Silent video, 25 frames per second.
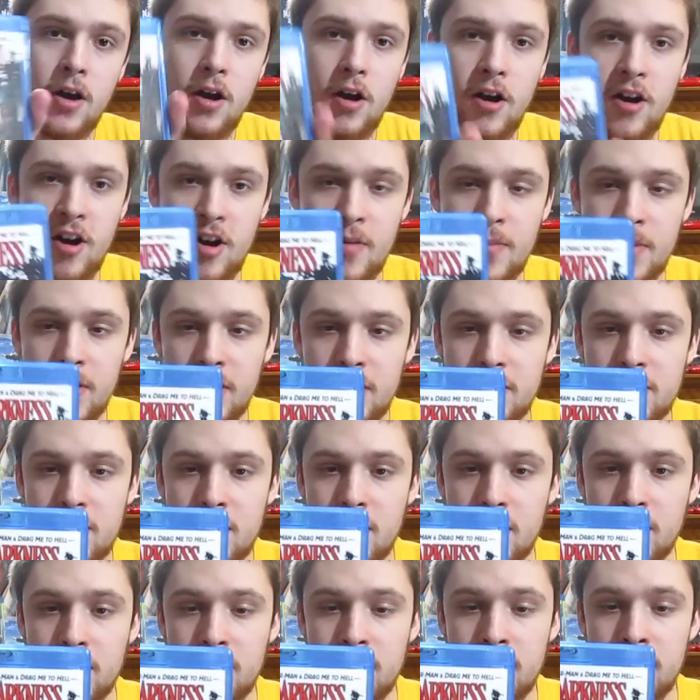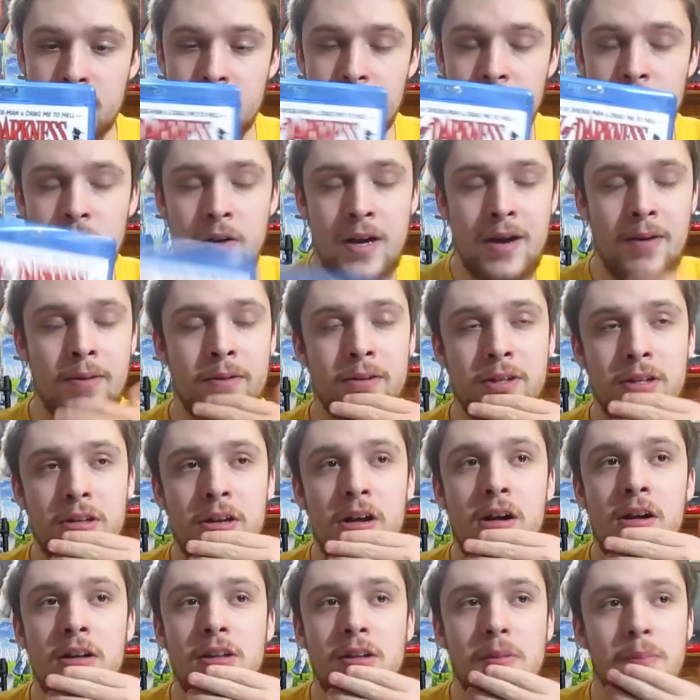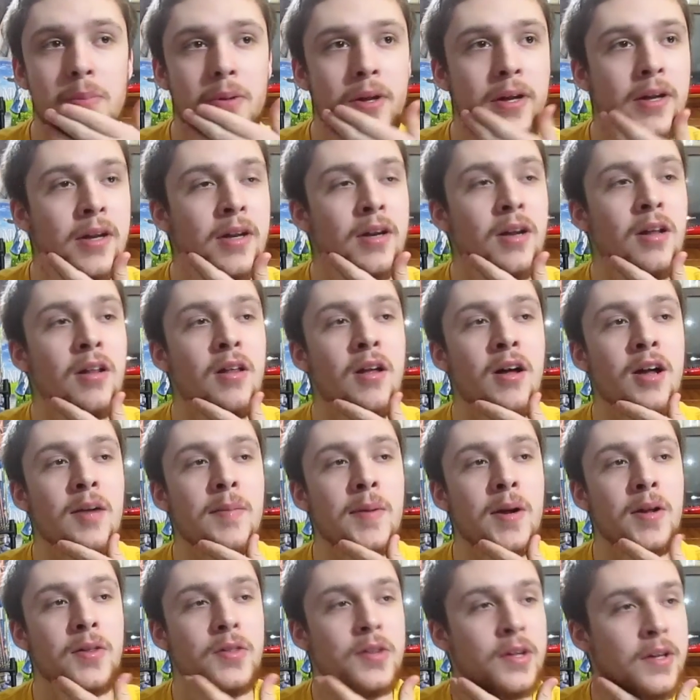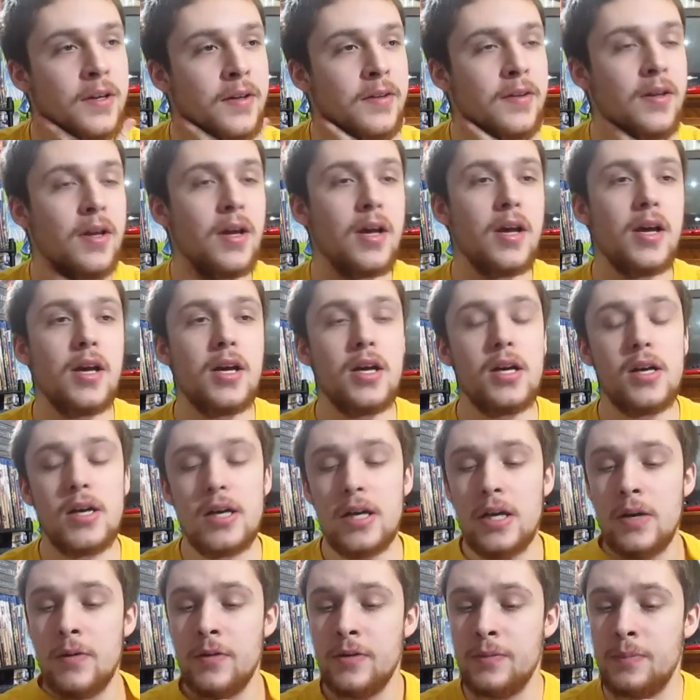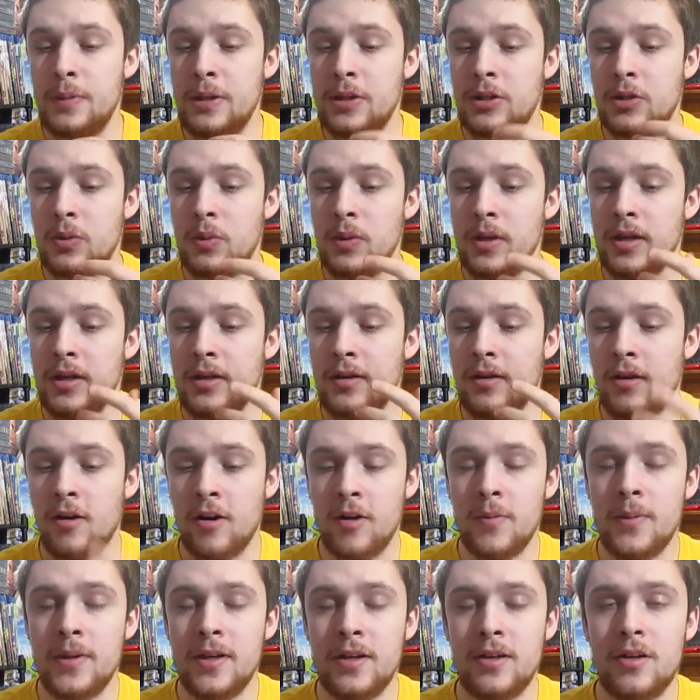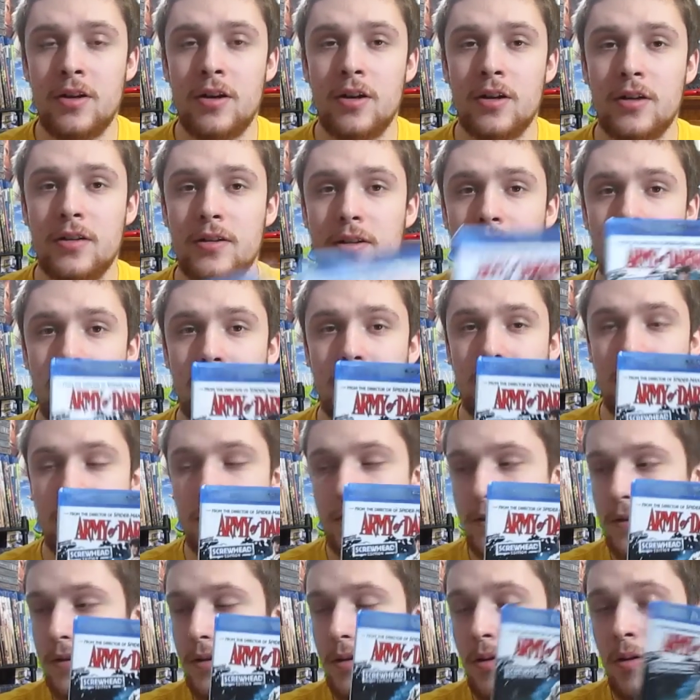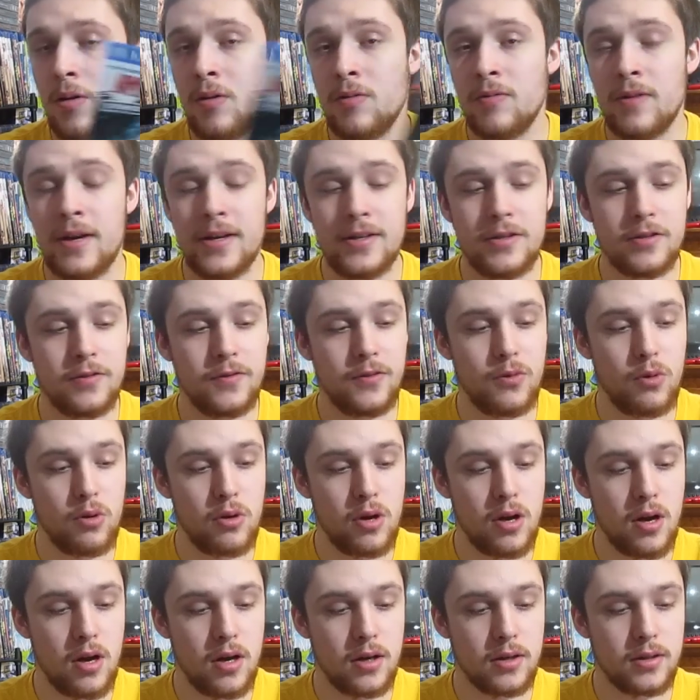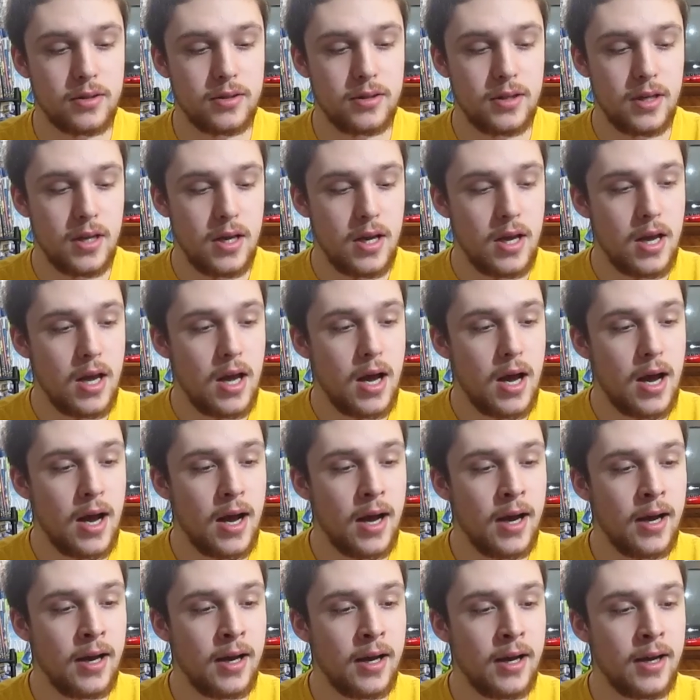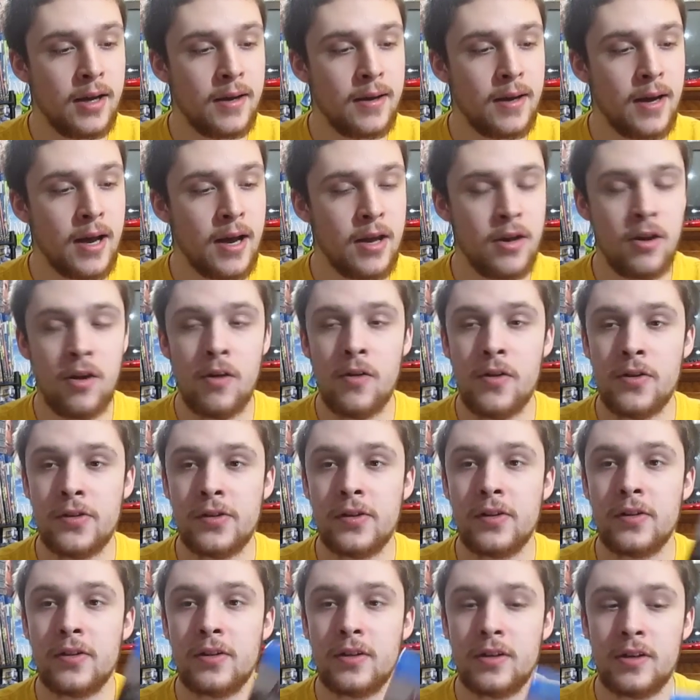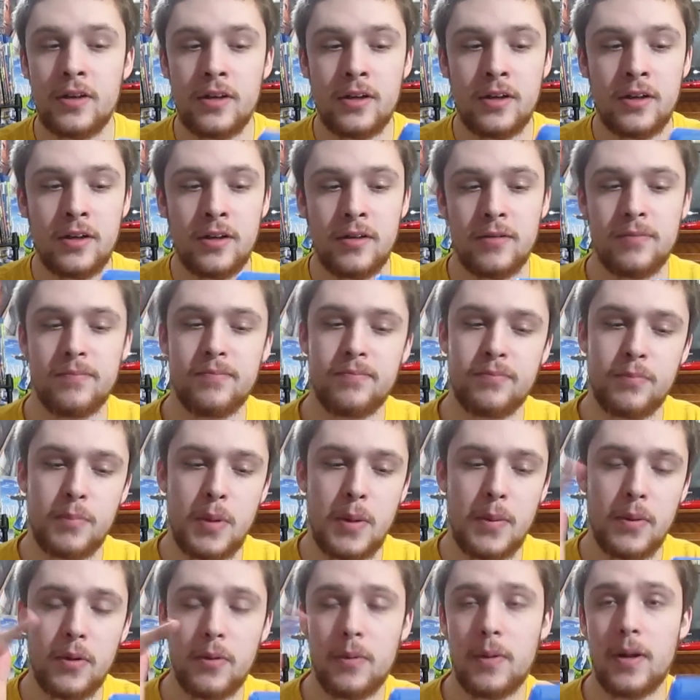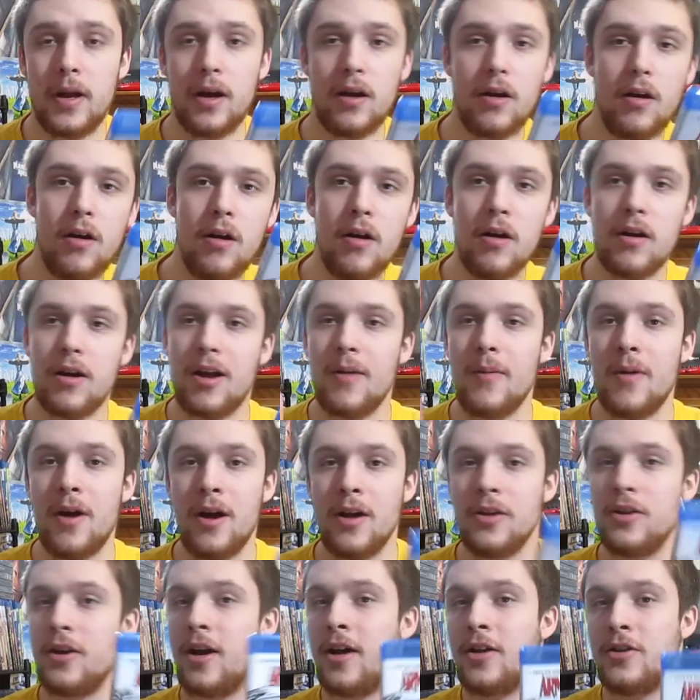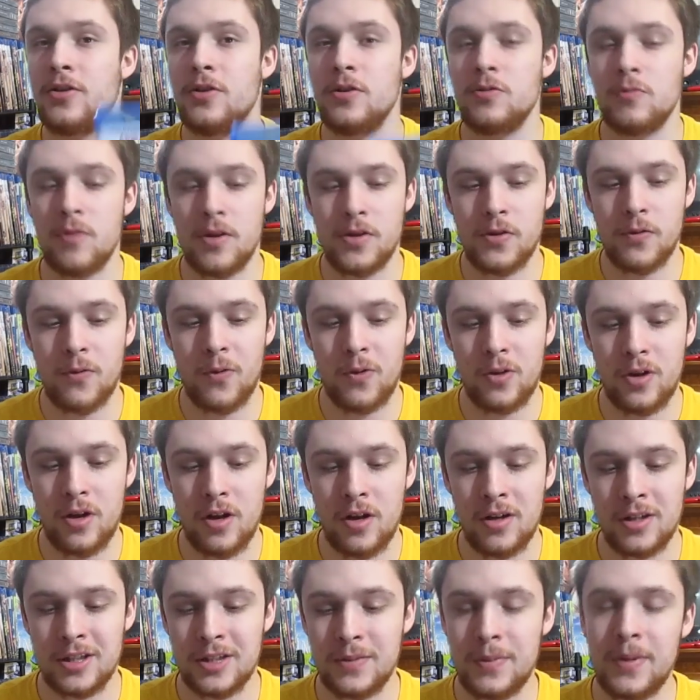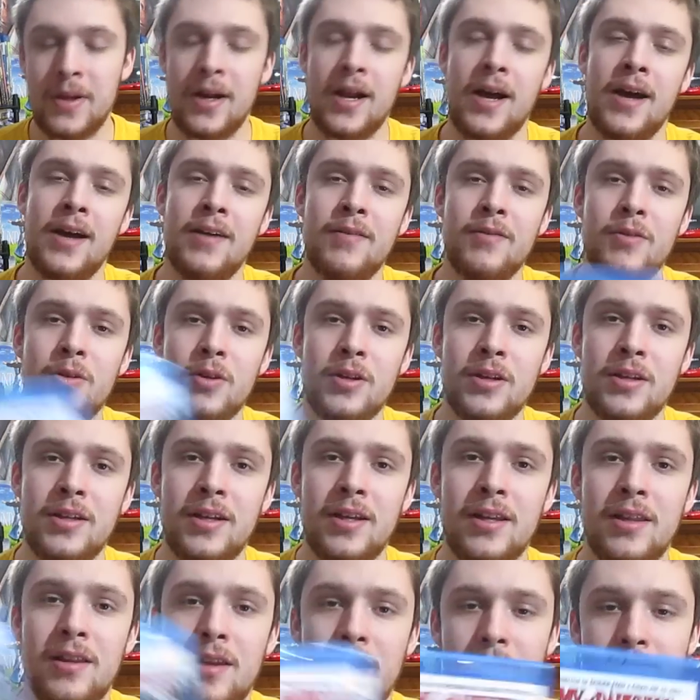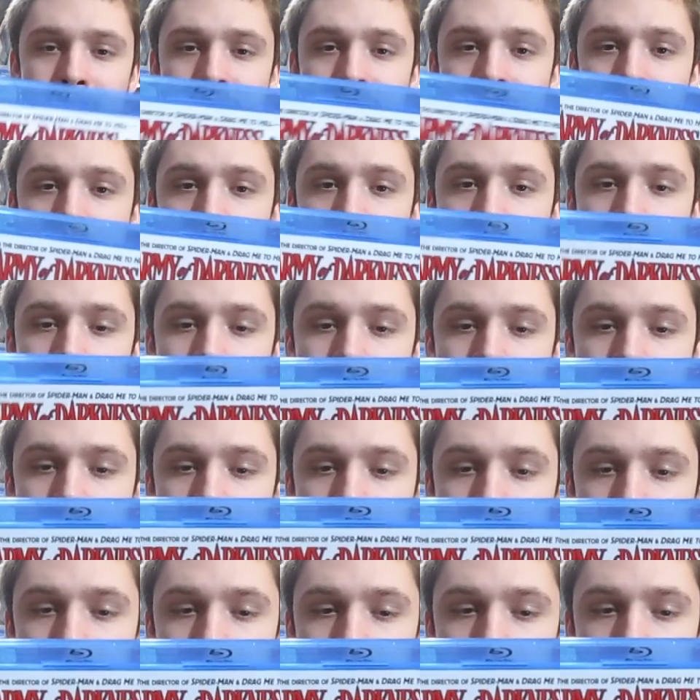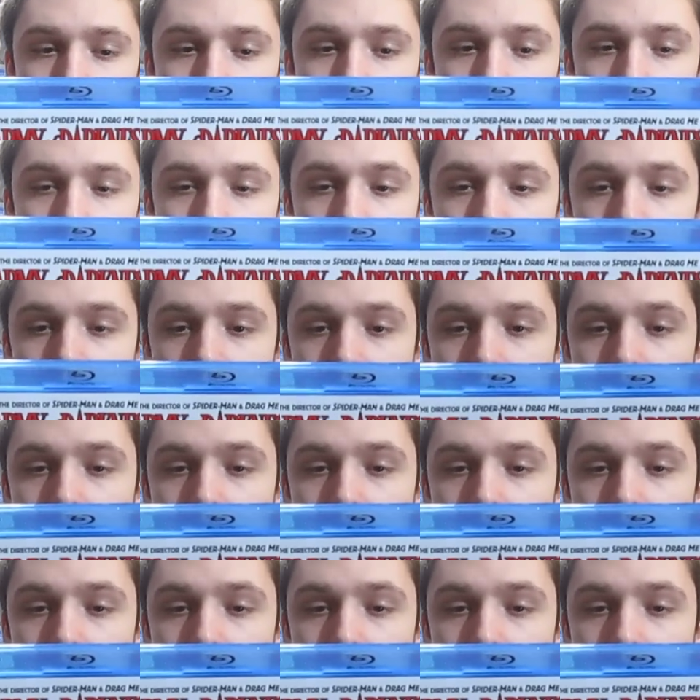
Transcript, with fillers: Army of Darkness. You know, I was contemplating a lot about this. It was between Army of Darkness or Reservoir Dogs. Uh, I know this is gonna, people are like, oh, come on, you gotta choose Reservoir Dogs, but I really did love Army of Darkness more.